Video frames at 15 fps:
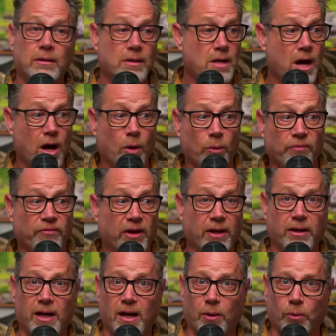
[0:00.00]
No, we
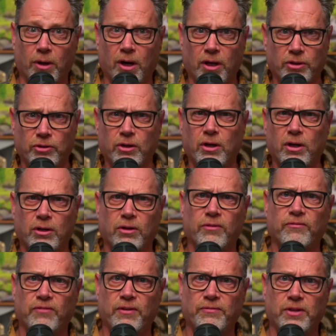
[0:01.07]
figured out 100,
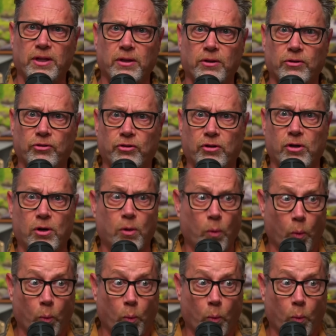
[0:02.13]
150 years ago